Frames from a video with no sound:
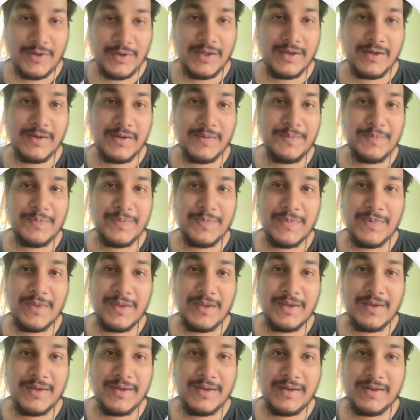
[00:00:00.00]
here.
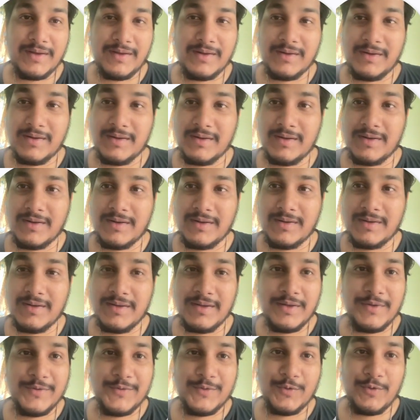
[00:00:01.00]

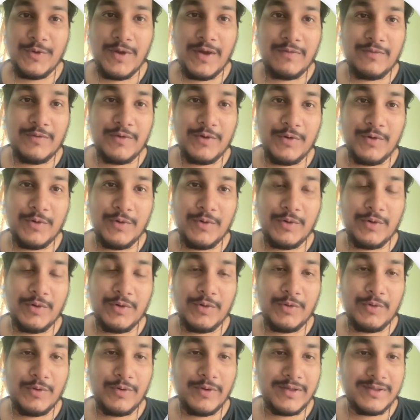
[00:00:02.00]
So you have to go
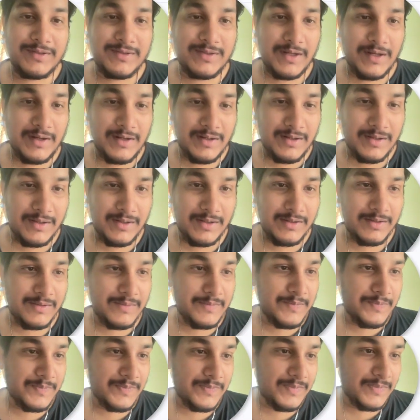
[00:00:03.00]
to quick start here,